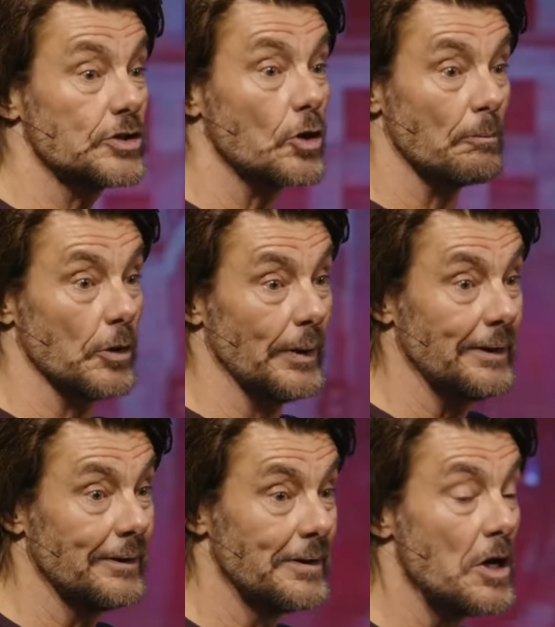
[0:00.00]
or stop
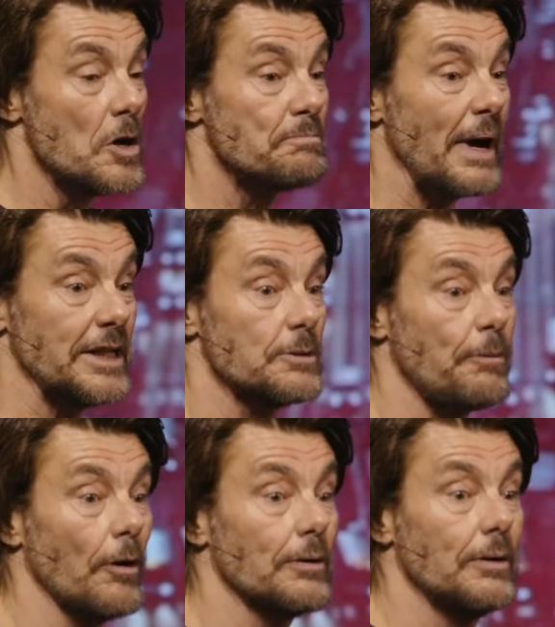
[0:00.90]
doing based
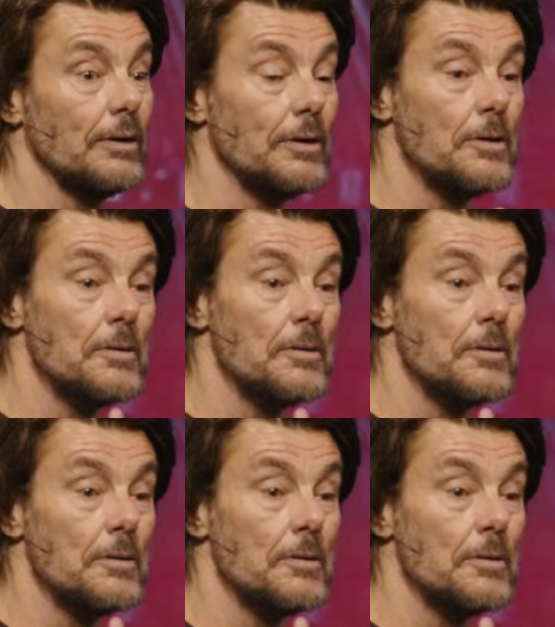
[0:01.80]
upon